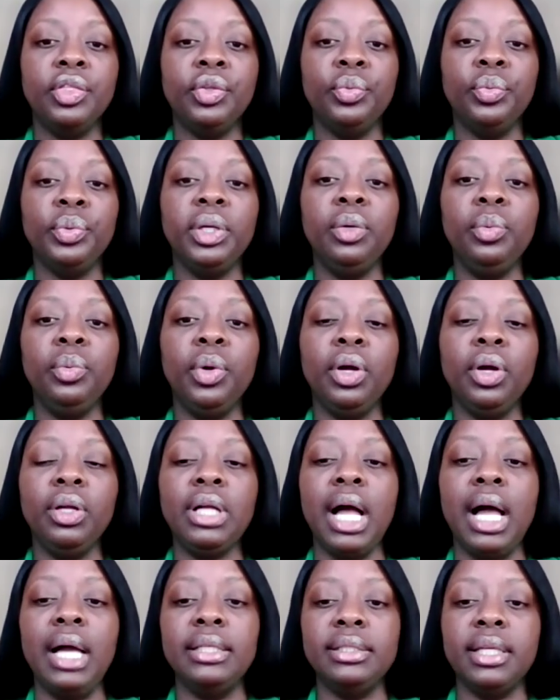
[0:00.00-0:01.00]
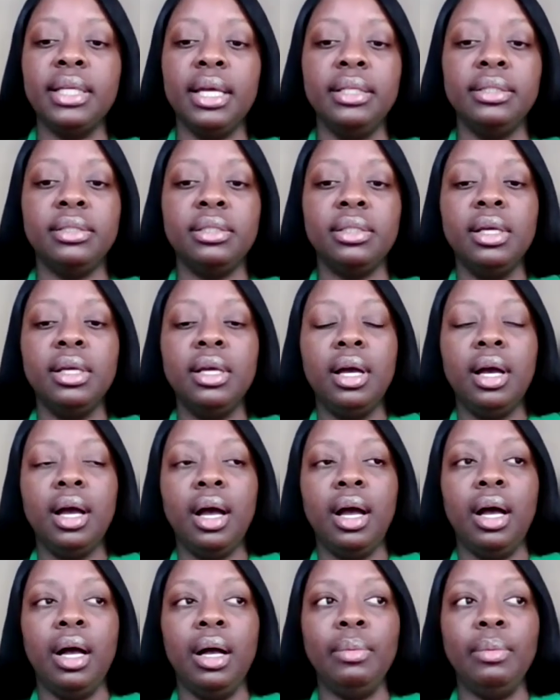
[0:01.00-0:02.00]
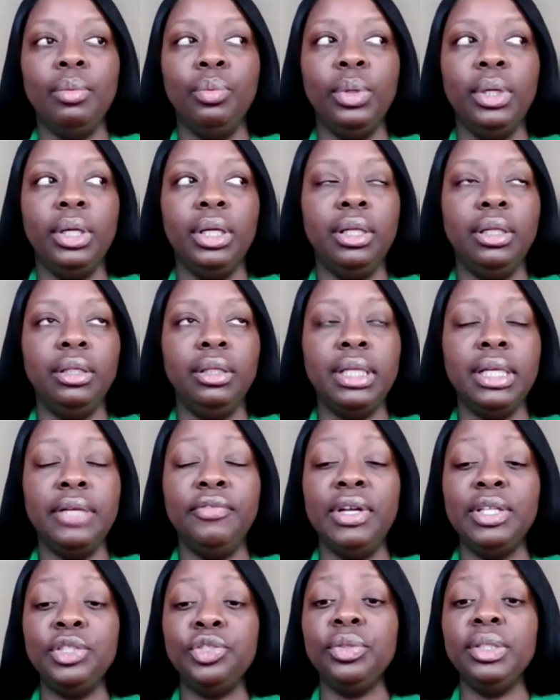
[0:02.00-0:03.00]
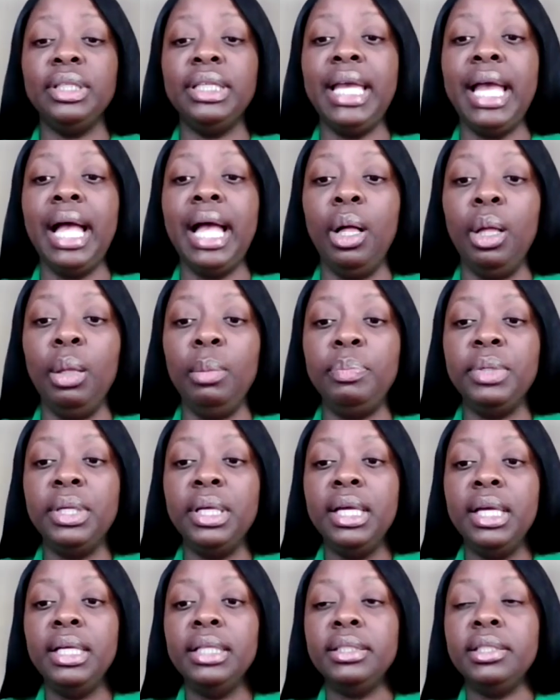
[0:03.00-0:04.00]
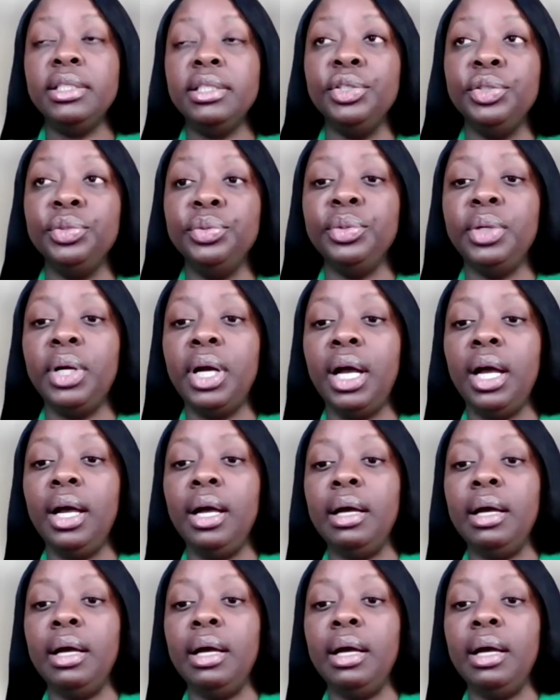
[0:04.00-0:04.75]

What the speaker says: The real world content will eventually help to